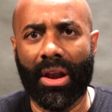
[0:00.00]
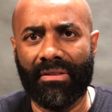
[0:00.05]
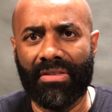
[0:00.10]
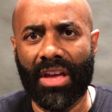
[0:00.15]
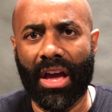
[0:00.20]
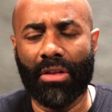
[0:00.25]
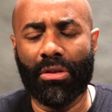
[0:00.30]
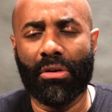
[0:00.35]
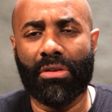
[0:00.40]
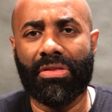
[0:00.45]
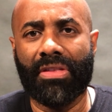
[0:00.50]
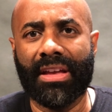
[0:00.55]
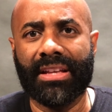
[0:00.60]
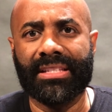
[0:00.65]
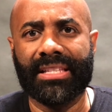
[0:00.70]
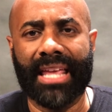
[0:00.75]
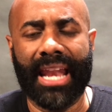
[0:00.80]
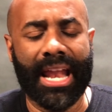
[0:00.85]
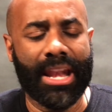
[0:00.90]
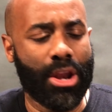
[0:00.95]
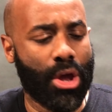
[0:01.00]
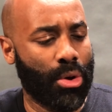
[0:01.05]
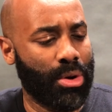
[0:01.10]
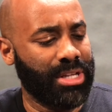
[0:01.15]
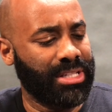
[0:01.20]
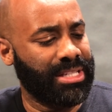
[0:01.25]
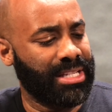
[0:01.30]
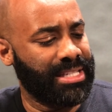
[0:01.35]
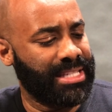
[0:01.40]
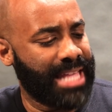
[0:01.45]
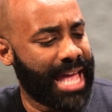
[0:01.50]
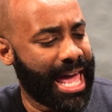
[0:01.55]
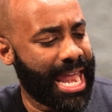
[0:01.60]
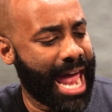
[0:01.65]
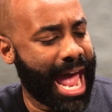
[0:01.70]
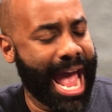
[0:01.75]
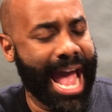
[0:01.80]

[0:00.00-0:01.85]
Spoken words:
of the other things that I noticed is that